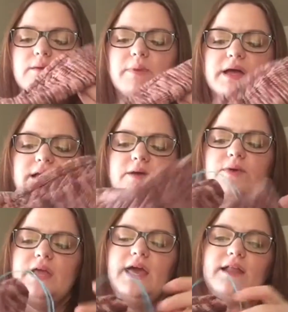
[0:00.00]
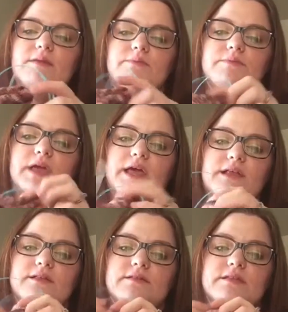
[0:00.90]
But I went ahead
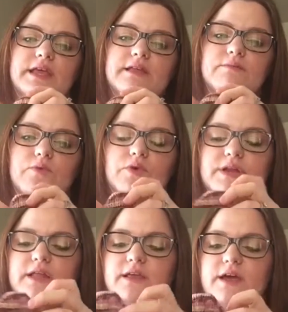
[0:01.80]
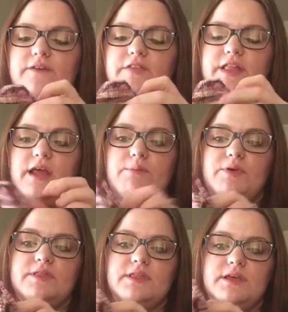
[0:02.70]
and knit more down the cuff, and then I
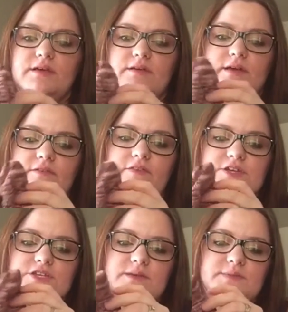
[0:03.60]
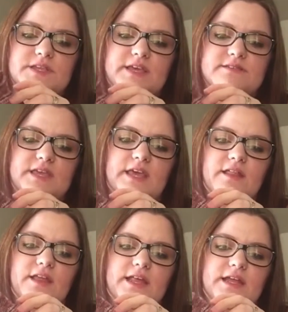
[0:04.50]
put the Fish Lips Kiss
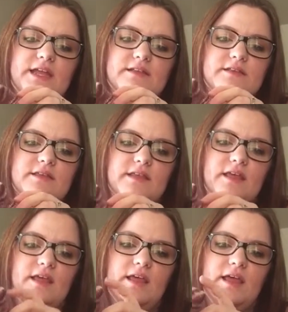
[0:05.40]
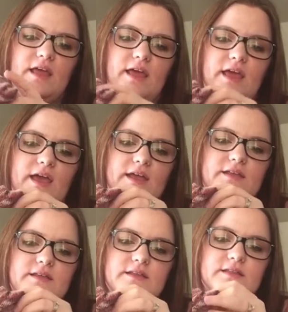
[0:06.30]
heel in it,
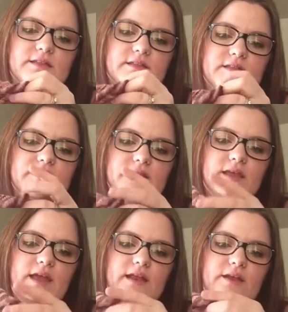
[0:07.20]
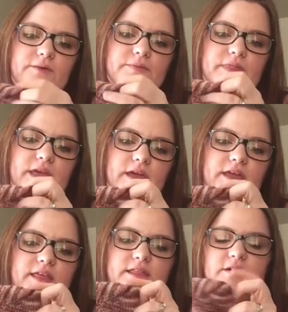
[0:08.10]
and I don't know. I
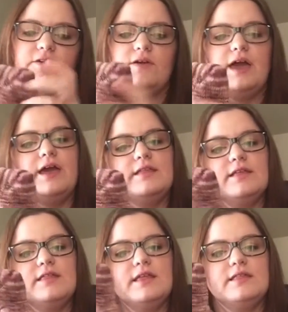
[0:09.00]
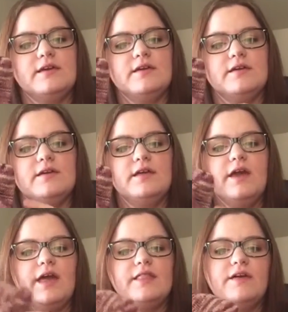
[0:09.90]
think they're okay.
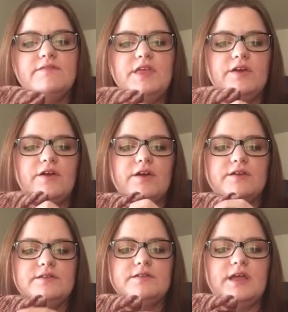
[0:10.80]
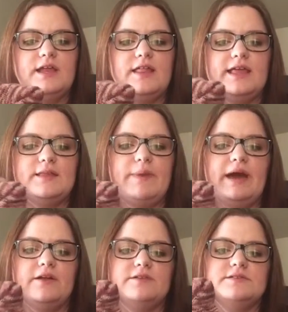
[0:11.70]
I love the yarn and I like the
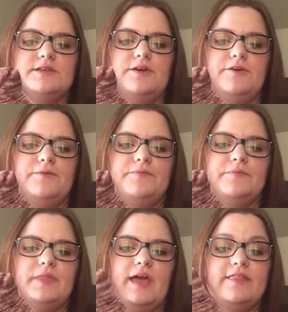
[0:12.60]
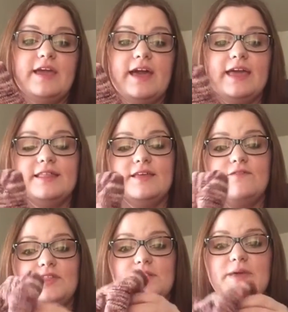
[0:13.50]
pattern, so I think I can live
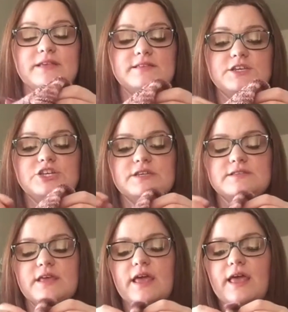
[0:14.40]
with the big stitches.